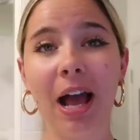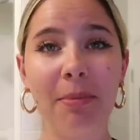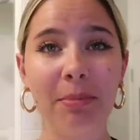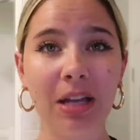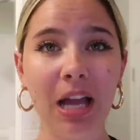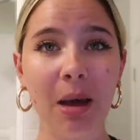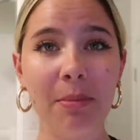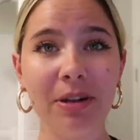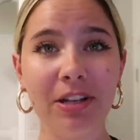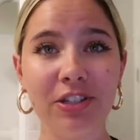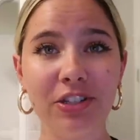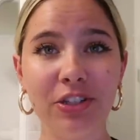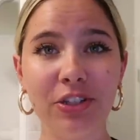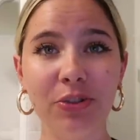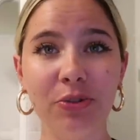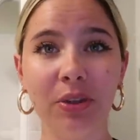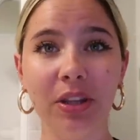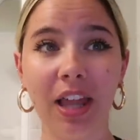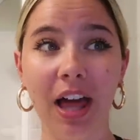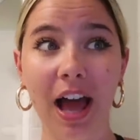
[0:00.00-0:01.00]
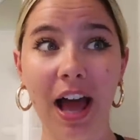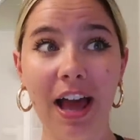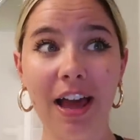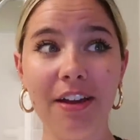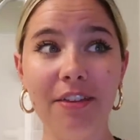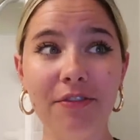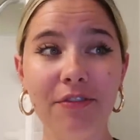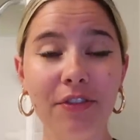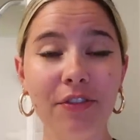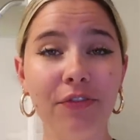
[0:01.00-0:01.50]
I'm coming to you
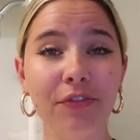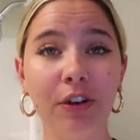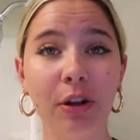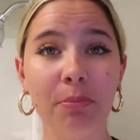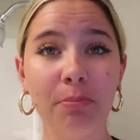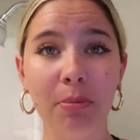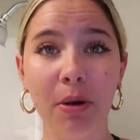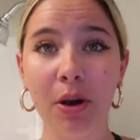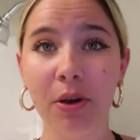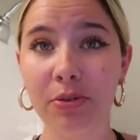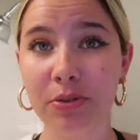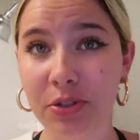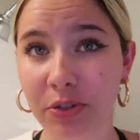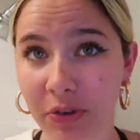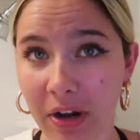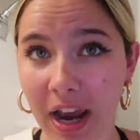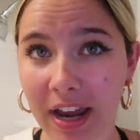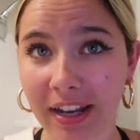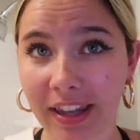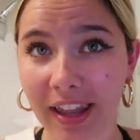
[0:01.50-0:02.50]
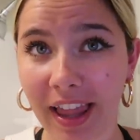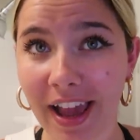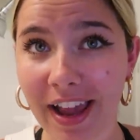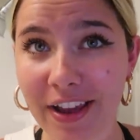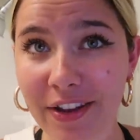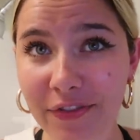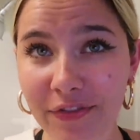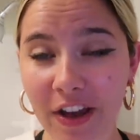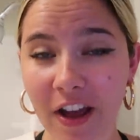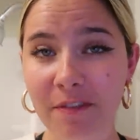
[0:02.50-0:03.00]
live from post-grad life.